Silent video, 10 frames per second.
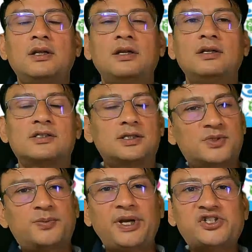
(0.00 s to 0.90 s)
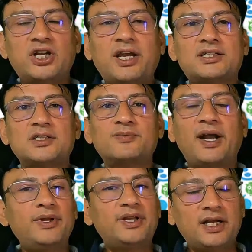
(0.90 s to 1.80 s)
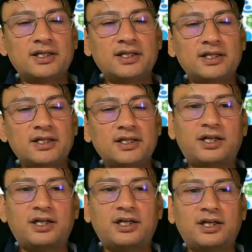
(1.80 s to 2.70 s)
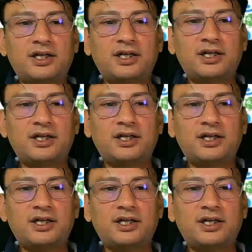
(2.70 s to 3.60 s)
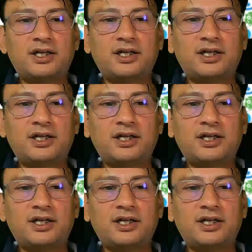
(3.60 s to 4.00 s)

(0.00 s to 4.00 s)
Some special cases might be there, then the teacher must make a note.